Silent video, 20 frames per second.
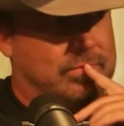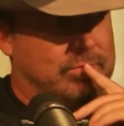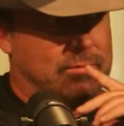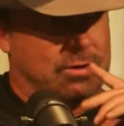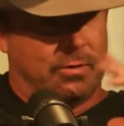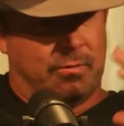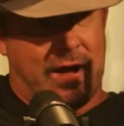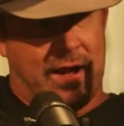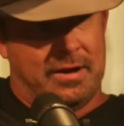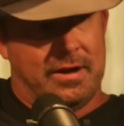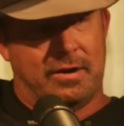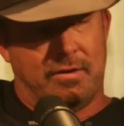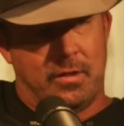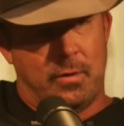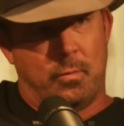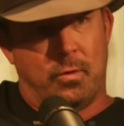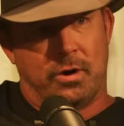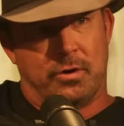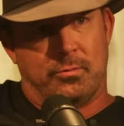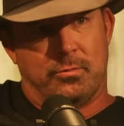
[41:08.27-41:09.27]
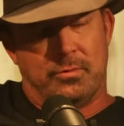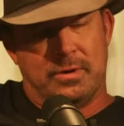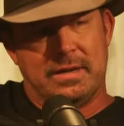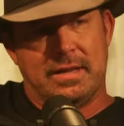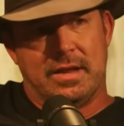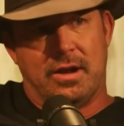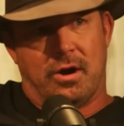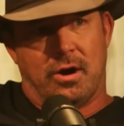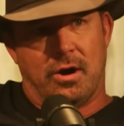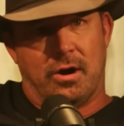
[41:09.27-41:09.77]
around here. They worked
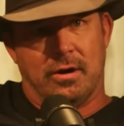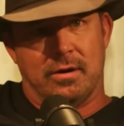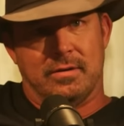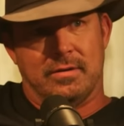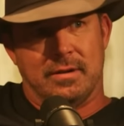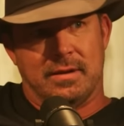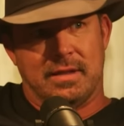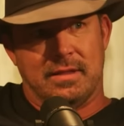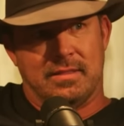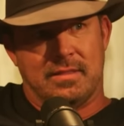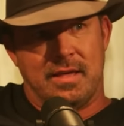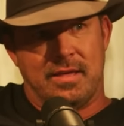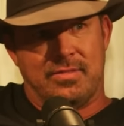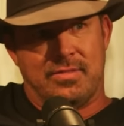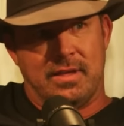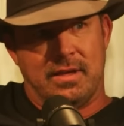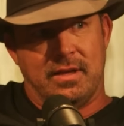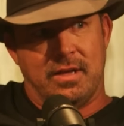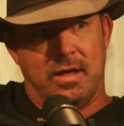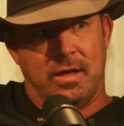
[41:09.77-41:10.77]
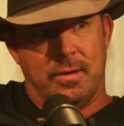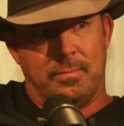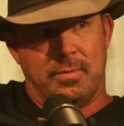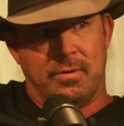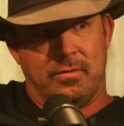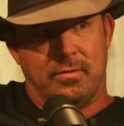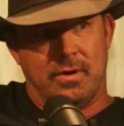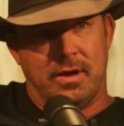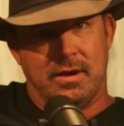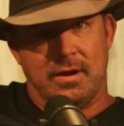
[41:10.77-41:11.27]
really hard to get that thing up
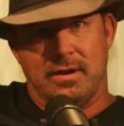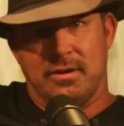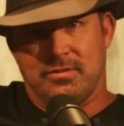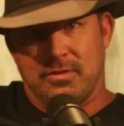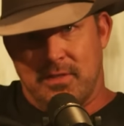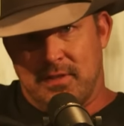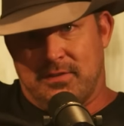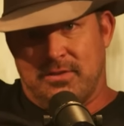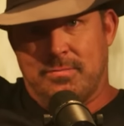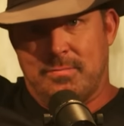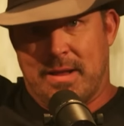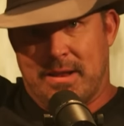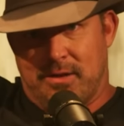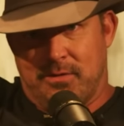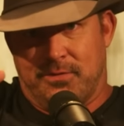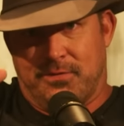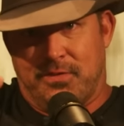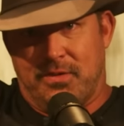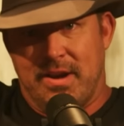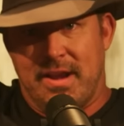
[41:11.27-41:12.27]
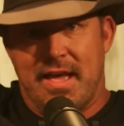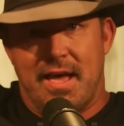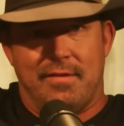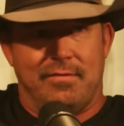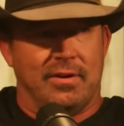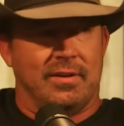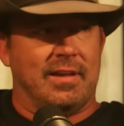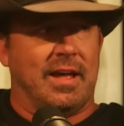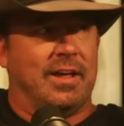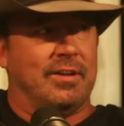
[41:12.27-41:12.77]
and running. So this is my little free
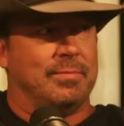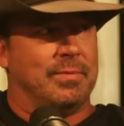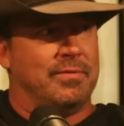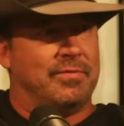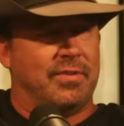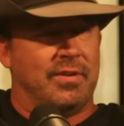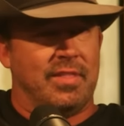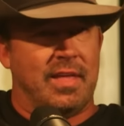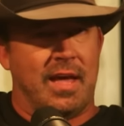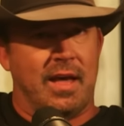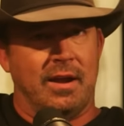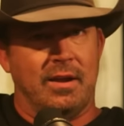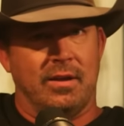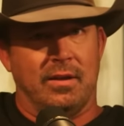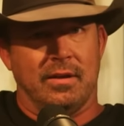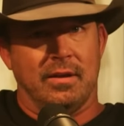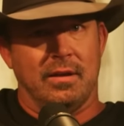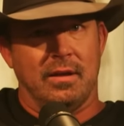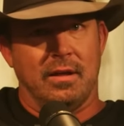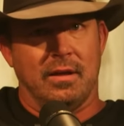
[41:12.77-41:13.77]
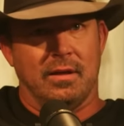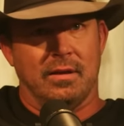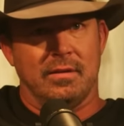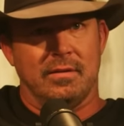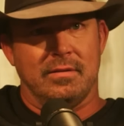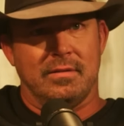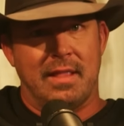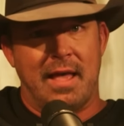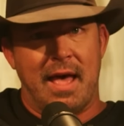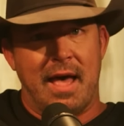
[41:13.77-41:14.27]
advertisement for that
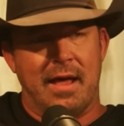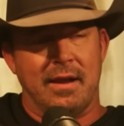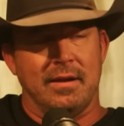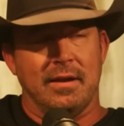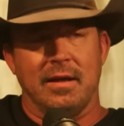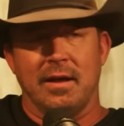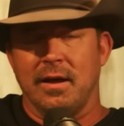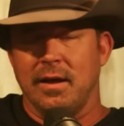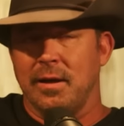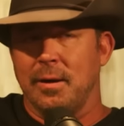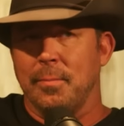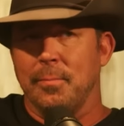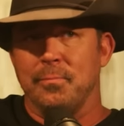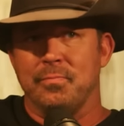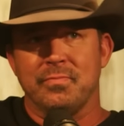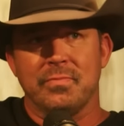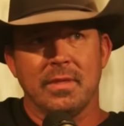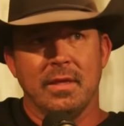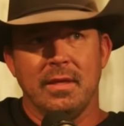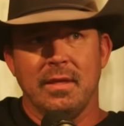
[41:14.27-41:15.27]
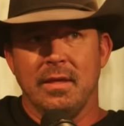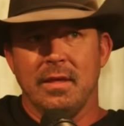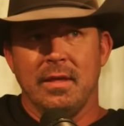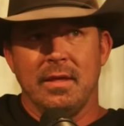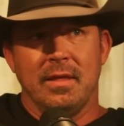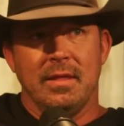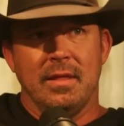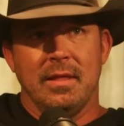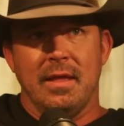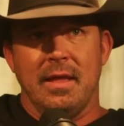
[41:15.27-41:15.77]
on that.
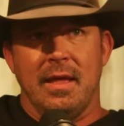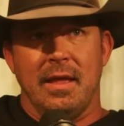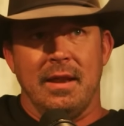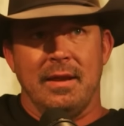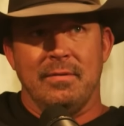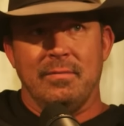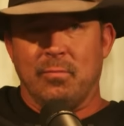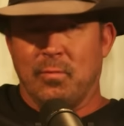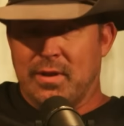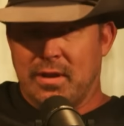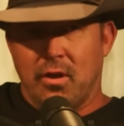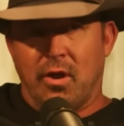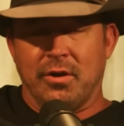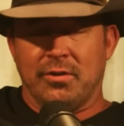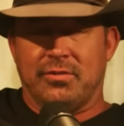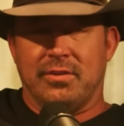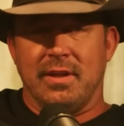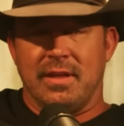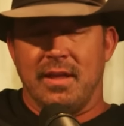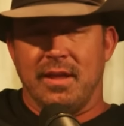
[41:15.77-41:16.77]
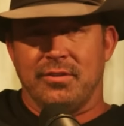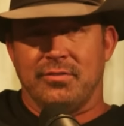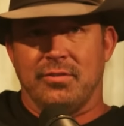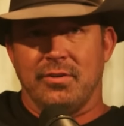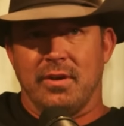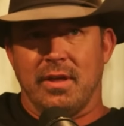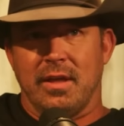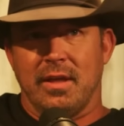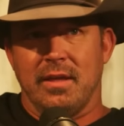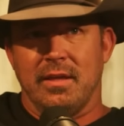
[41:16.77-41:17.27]
We launched it
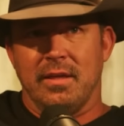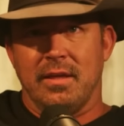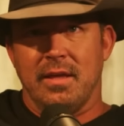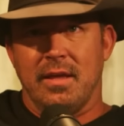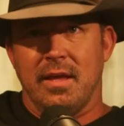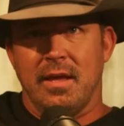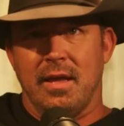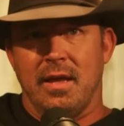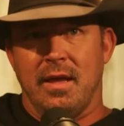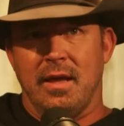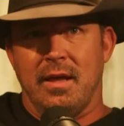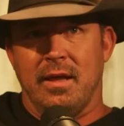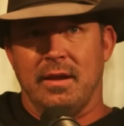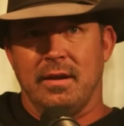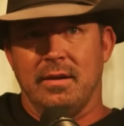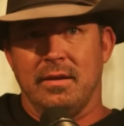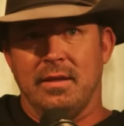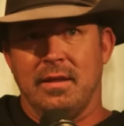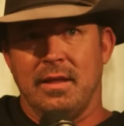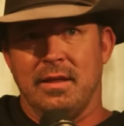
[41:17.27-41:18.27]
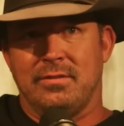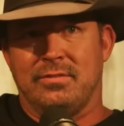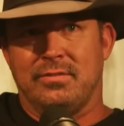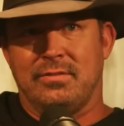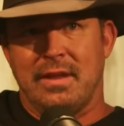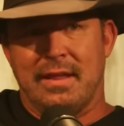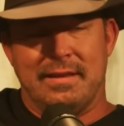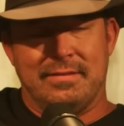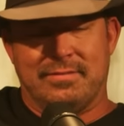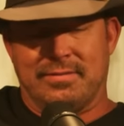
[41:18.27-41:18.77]
yesterday. And
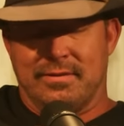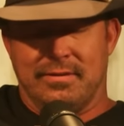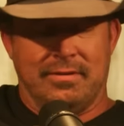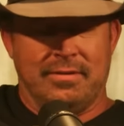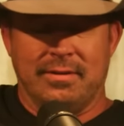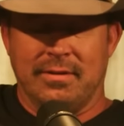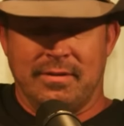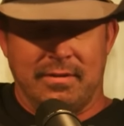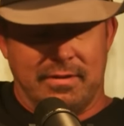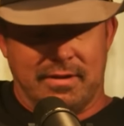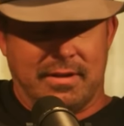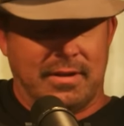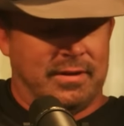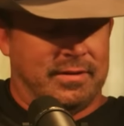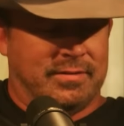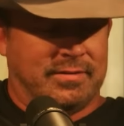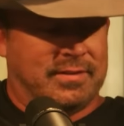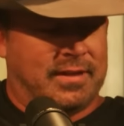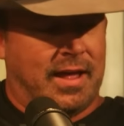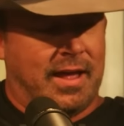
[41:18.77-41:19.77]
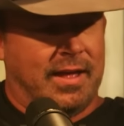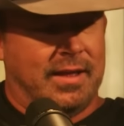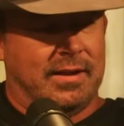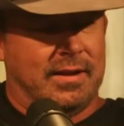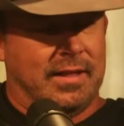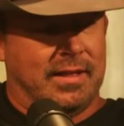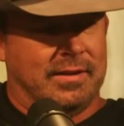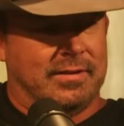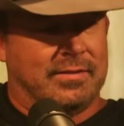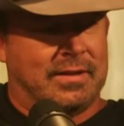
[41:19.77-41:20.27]
it's a good-looking site.
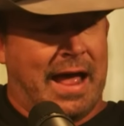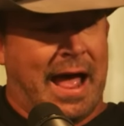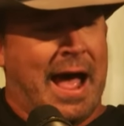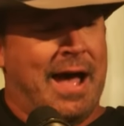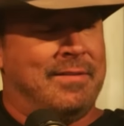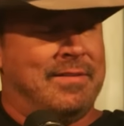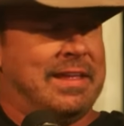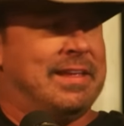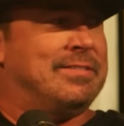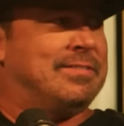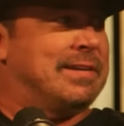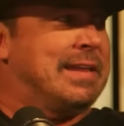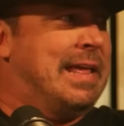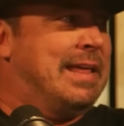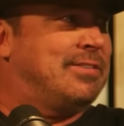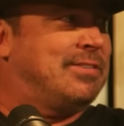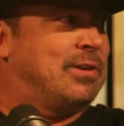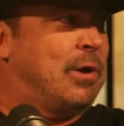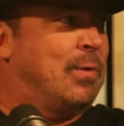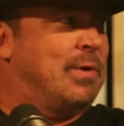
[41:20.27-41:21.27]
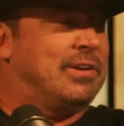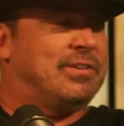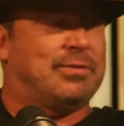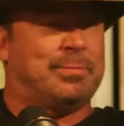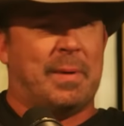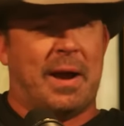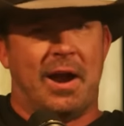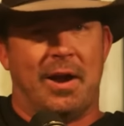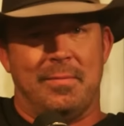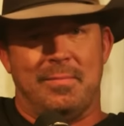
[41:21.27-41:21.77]
And it so
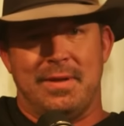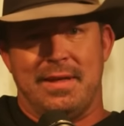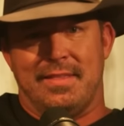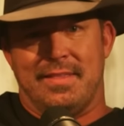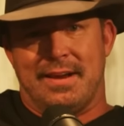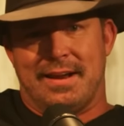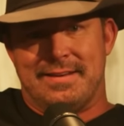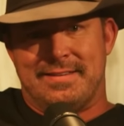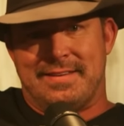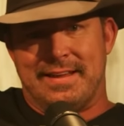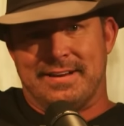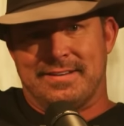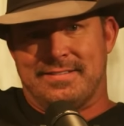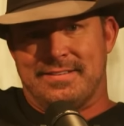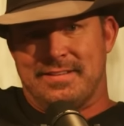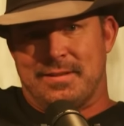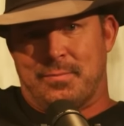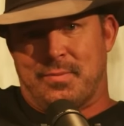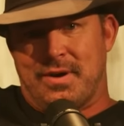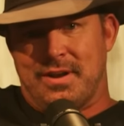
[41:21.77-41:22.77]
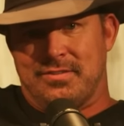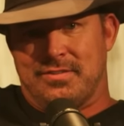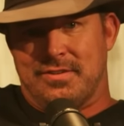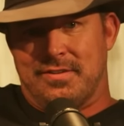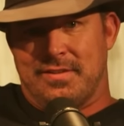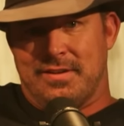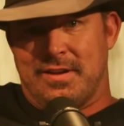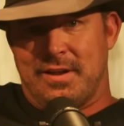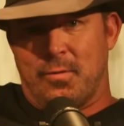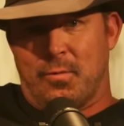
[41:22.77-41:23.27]
inspired me that I texted the president
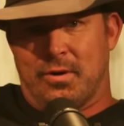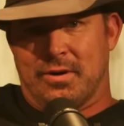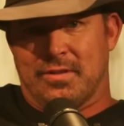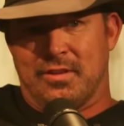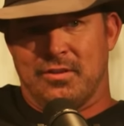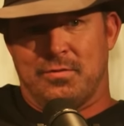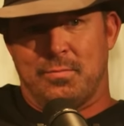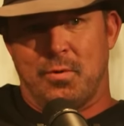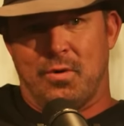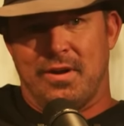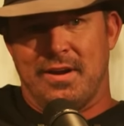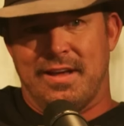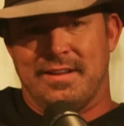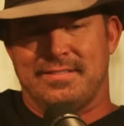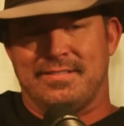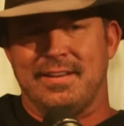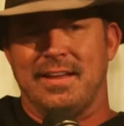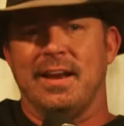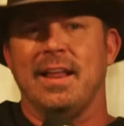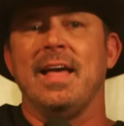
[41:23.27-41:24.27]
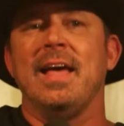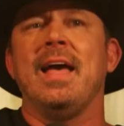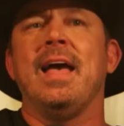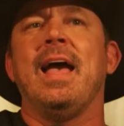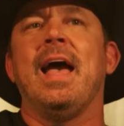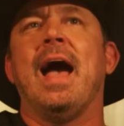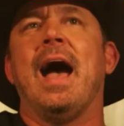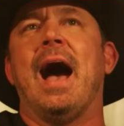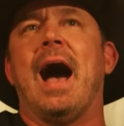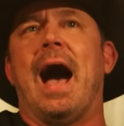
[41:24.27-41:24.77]
of the network this morning. I said,
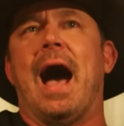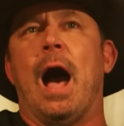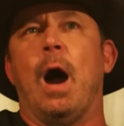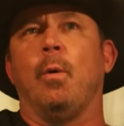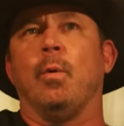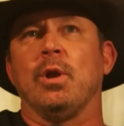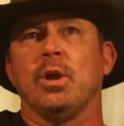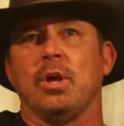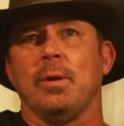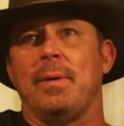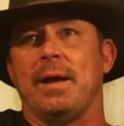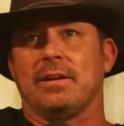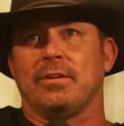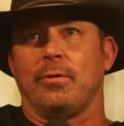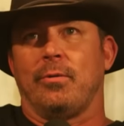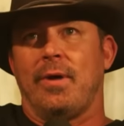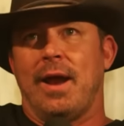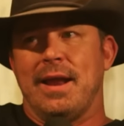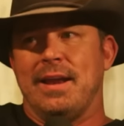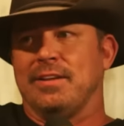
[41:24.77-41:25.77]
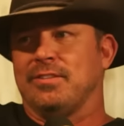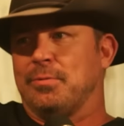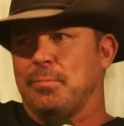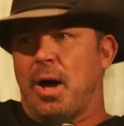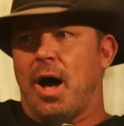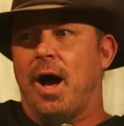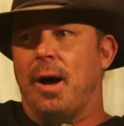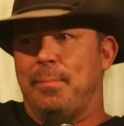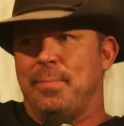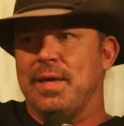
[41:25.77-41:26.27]
I want to go back to writing some
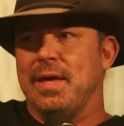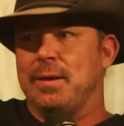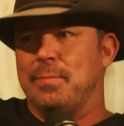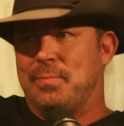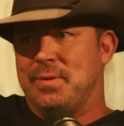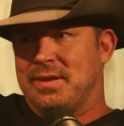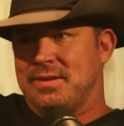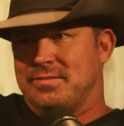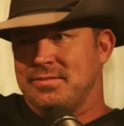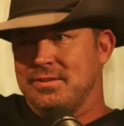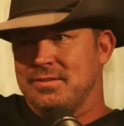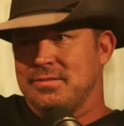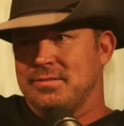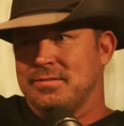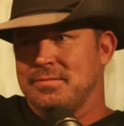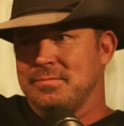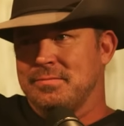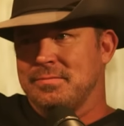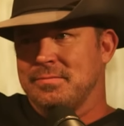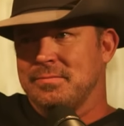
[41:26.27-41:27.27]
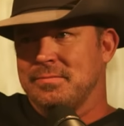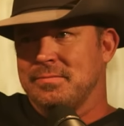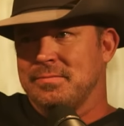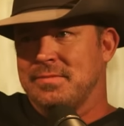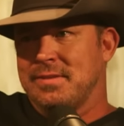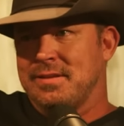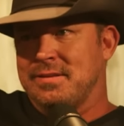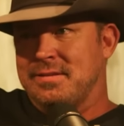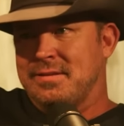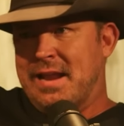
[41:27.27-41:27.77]
op-ed pieces
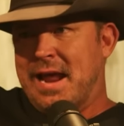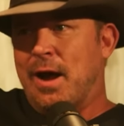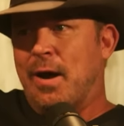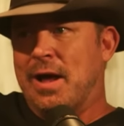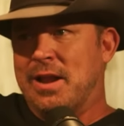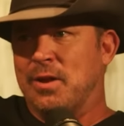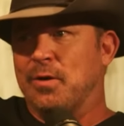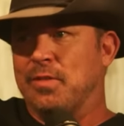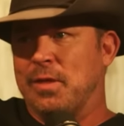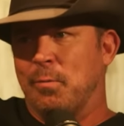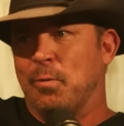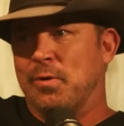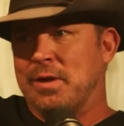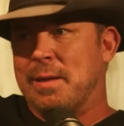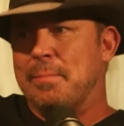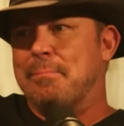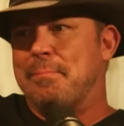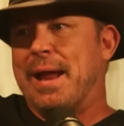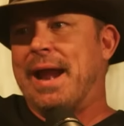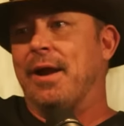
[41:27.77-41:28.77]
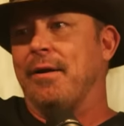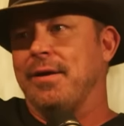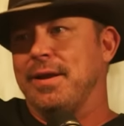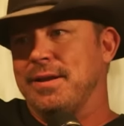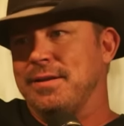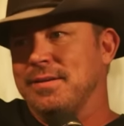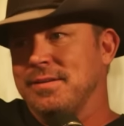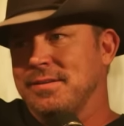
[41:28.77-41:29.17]
that now I know they won't get buried